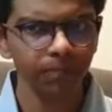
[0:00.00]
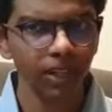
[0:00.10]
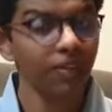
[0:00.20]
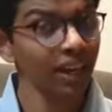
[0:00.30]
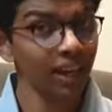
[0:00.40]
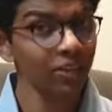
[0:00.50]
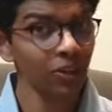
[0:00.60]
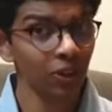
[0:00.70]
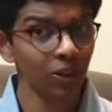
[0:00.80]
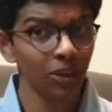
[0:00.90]
The
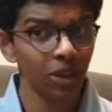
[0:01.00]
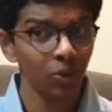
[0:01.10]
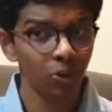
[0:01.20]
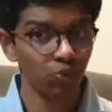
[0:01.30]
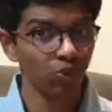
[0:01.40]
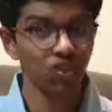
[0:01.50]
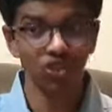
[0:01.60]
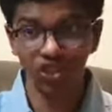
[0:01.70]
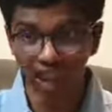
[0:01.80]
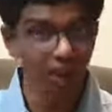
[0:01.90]
answer was
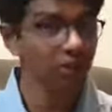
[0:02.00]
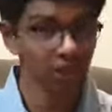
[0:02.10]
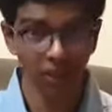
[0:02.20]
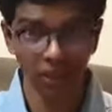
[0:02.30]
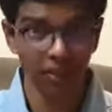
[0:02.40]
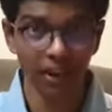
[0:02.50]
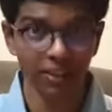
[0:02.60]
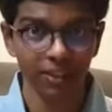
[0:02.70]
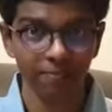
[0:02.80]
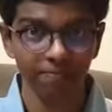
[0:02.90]
resoundingly
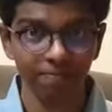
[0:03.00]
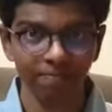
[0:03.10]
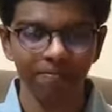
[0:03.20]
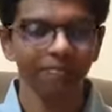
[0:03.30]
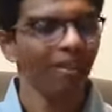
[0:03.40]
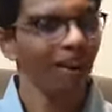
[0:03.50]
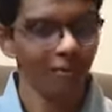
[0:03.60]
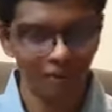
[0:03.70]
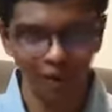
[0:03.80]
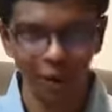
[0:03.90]
this.
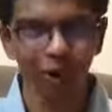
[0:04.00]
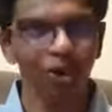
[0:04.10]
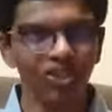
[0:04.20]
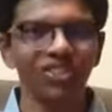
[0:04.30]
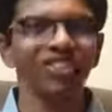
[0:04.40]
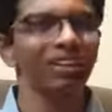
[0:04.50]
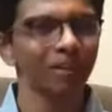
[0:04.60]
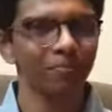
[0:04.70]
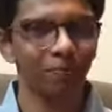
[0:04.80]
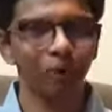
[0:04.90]
Of course,
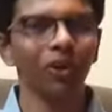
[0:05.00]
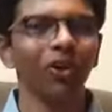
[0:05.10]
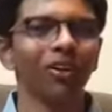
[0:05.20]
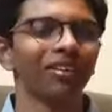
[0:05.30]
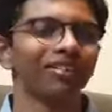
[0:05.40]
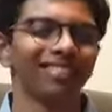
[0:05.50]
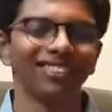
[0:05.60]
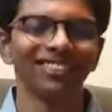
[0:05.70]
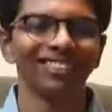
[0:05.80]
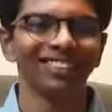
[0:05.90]
Podar.
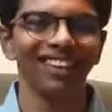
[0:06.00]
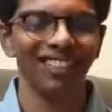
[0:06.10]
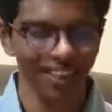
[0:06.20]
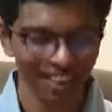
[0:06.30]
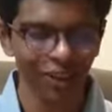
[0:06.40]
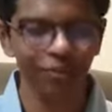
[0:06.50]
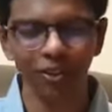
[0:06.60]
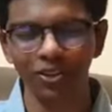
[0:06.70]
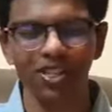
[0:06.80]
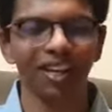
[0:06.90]
Thank you for
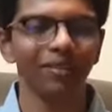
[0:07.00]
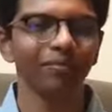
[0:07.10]
your time.